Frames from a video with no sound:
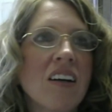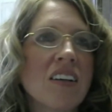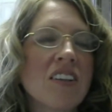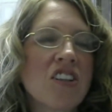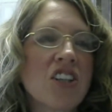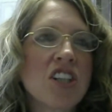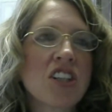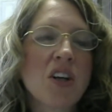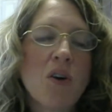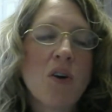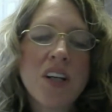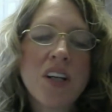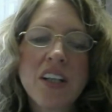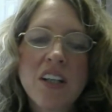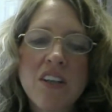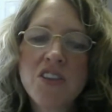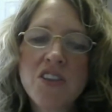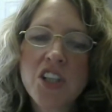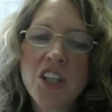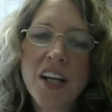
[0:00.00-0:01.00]
She's going to
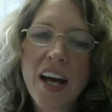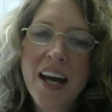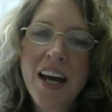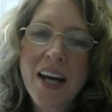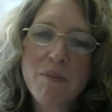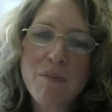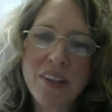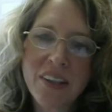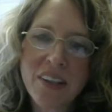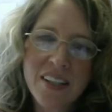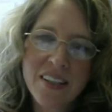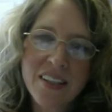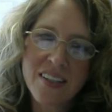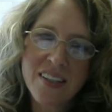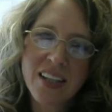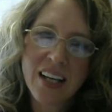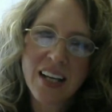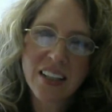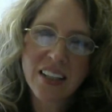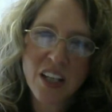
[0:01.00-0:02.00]
UGA, but this
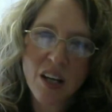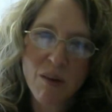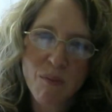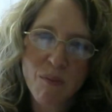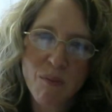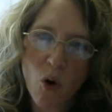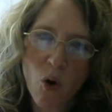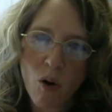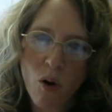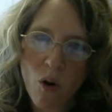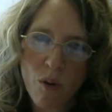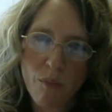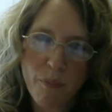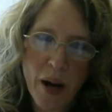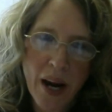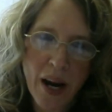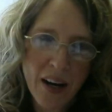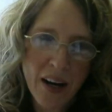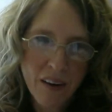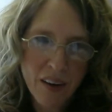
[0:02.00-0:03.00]
is like some
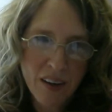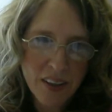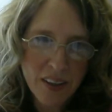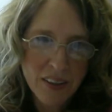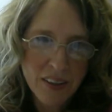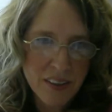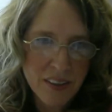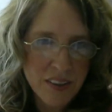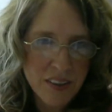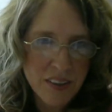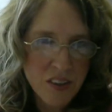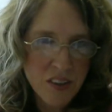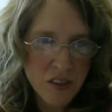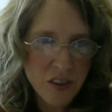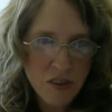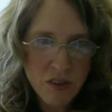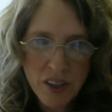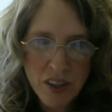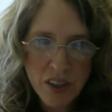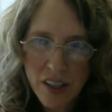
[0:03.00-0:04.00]

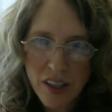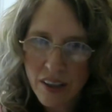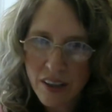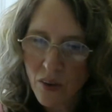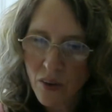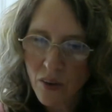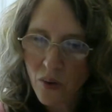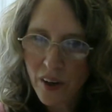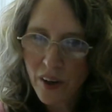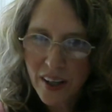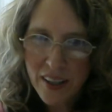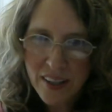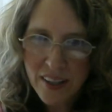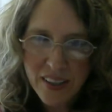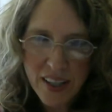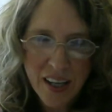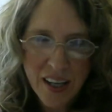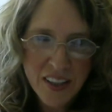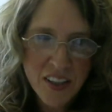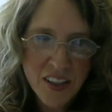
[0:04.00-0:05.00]
parent-student
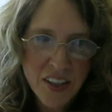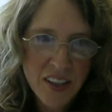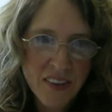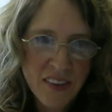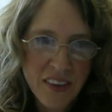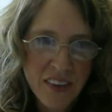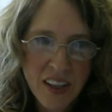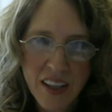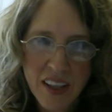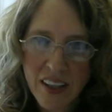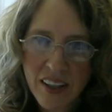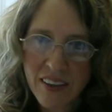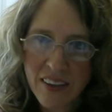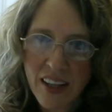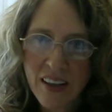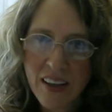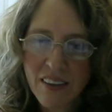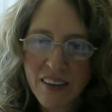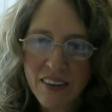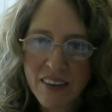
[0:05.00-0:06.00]
orientation thing.
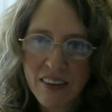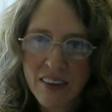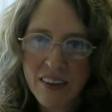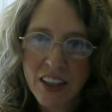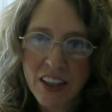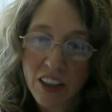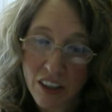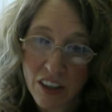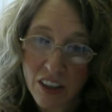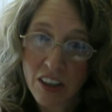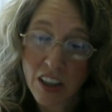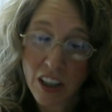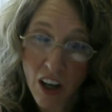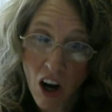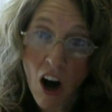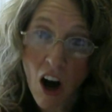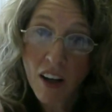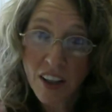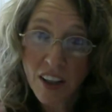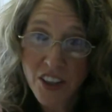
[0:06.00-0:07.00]
The
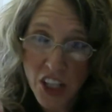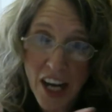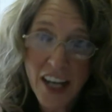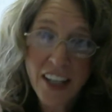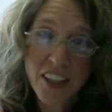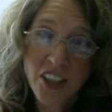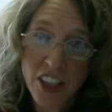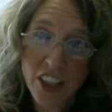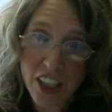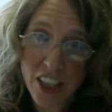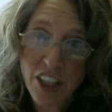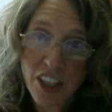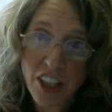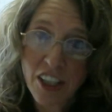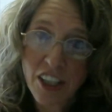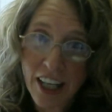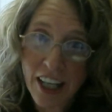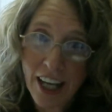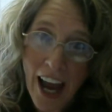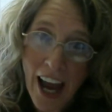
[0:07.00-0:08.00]
college actually
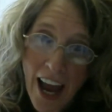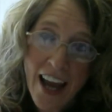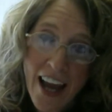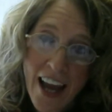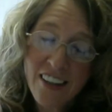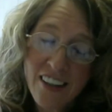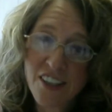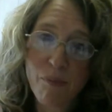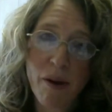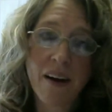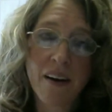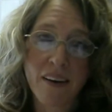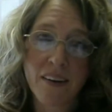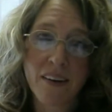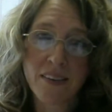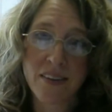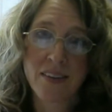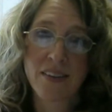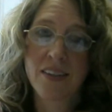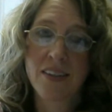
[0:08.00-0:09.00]
has the
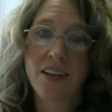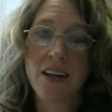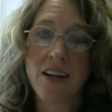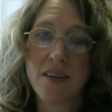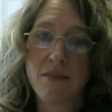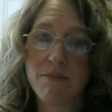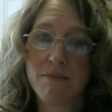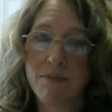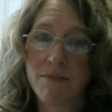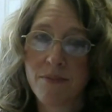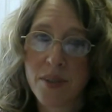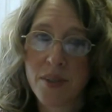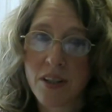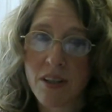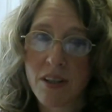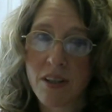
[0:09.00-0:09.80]
parents come.